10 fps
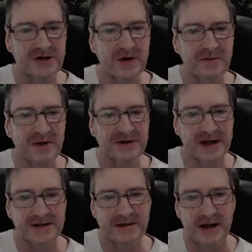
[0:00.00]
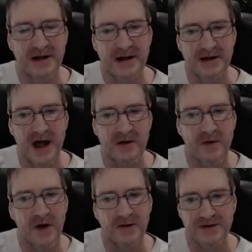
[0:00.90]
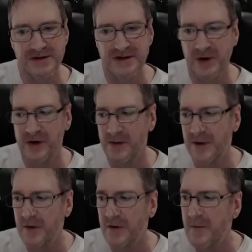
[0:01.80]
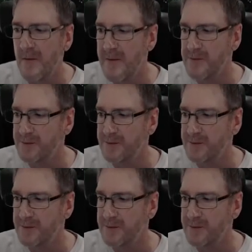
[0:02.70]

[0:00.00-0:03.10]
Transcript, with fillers: a job than just uh, an art role or just a programming role.